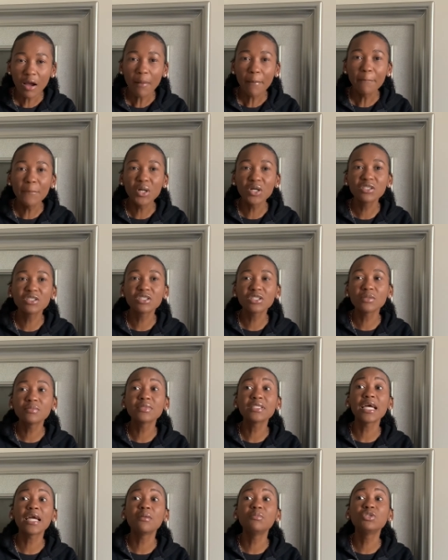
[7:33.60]
but
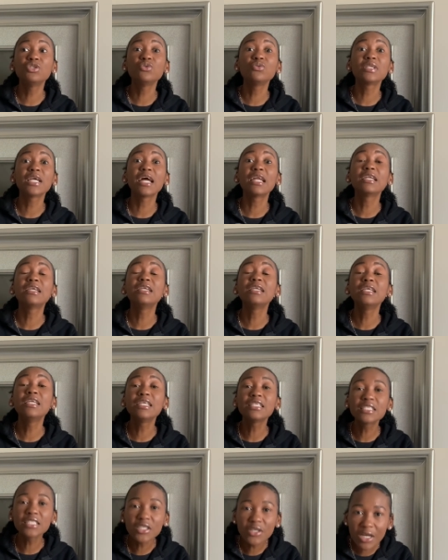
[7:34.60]
sometimes you can
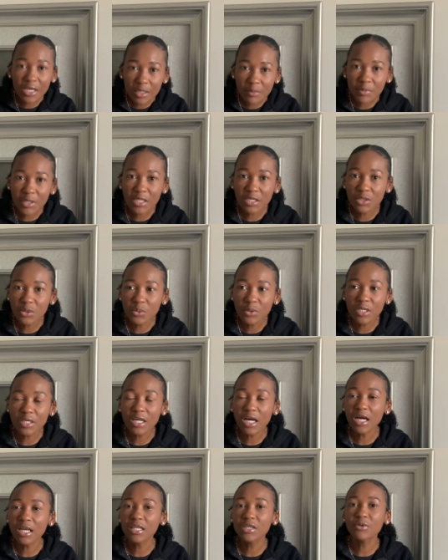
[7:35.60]
literally be doing
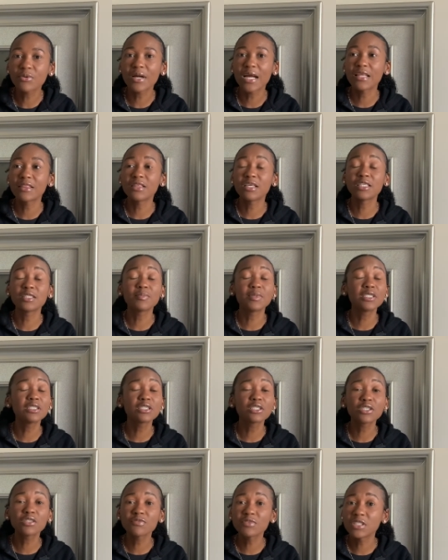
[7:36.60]
all of the right things be
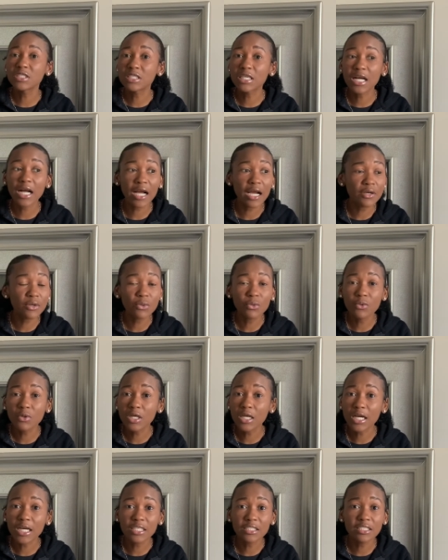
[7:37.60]
serving god
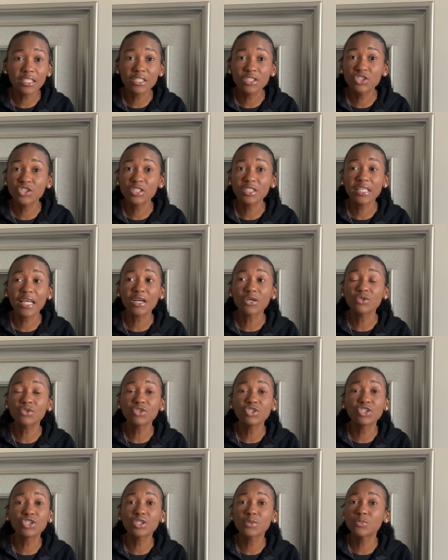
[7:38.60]
wholeheartedly just like how
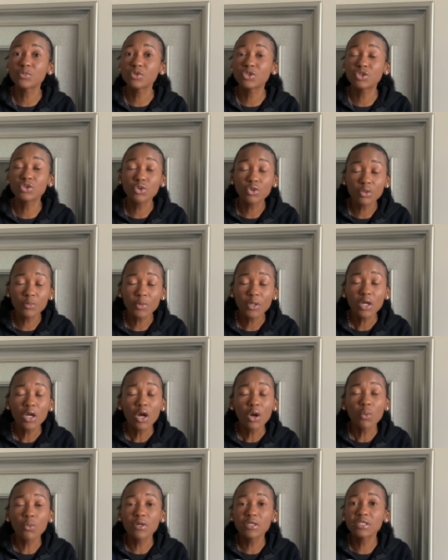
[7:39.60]
job
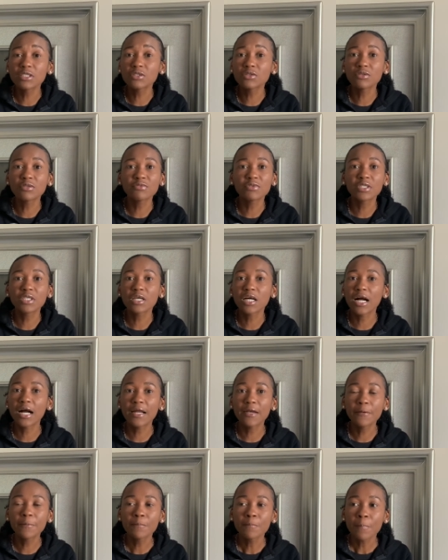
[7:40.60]
was serving
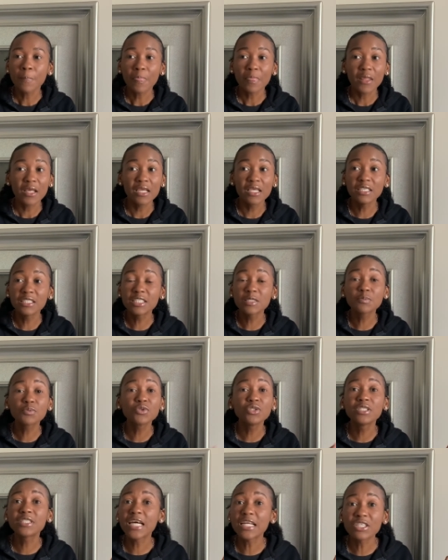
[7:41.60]
god in
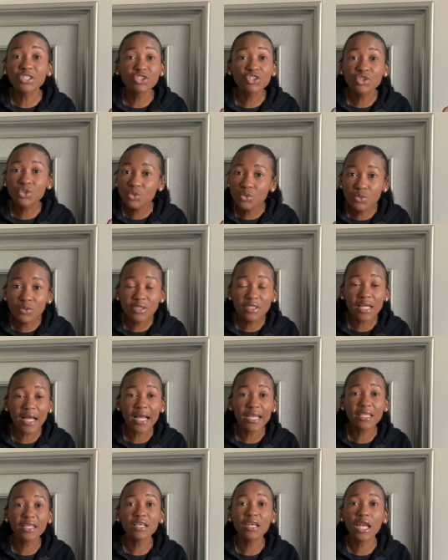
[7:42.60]
spirit and in truth
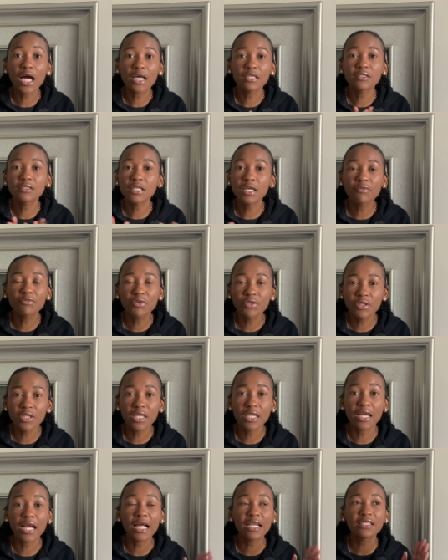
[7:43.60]
and he lost
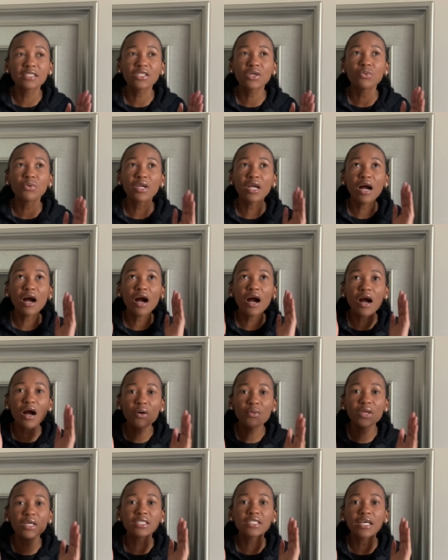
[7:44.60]
everything and so we
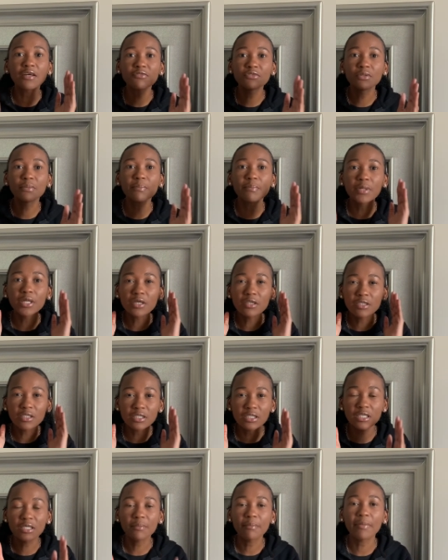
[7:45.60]
always have to bear
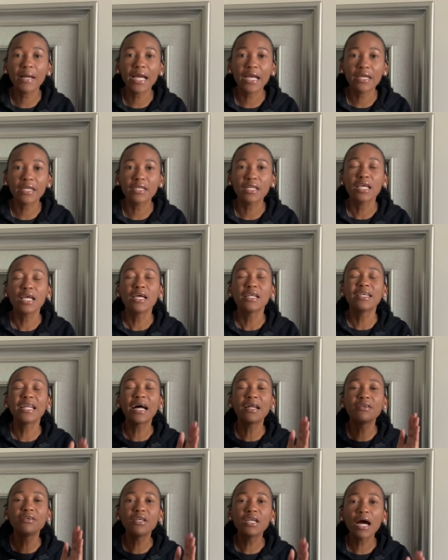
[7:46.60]
this in mind
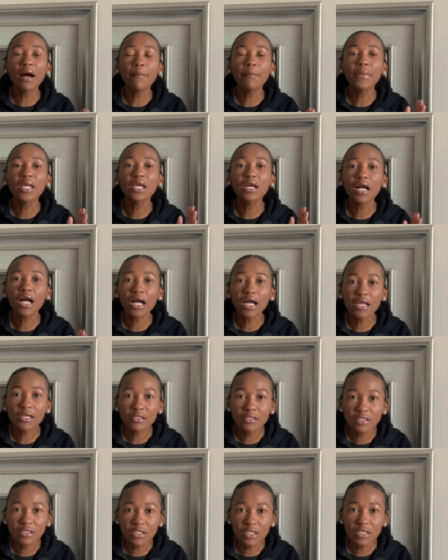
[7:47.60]
that not
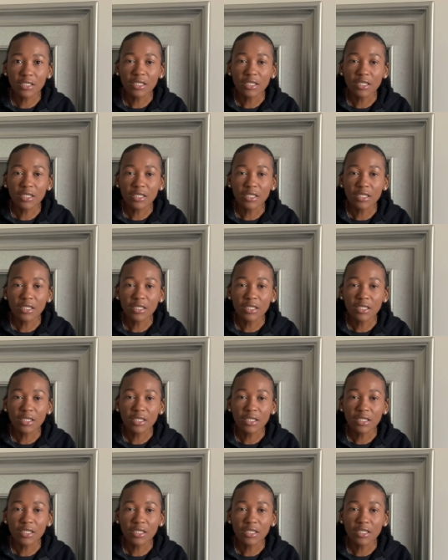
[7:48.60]
because